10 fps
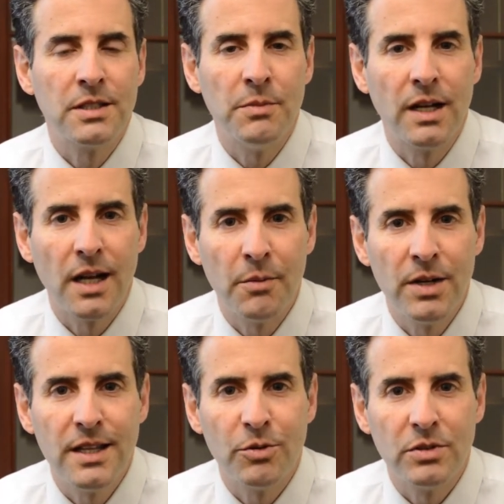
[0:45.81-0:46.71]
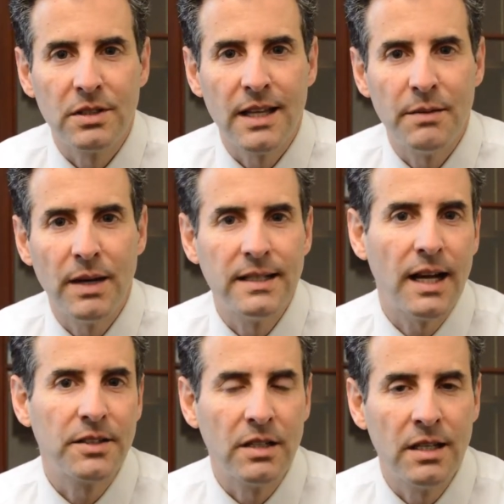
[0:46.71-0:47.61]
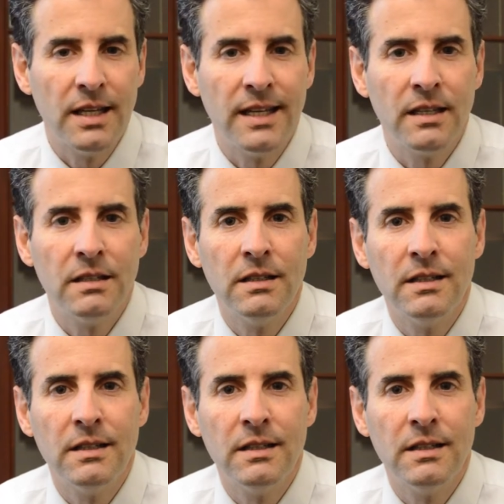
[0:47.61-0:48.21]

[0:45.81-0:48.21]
to Montgomery that was led by Dr. King.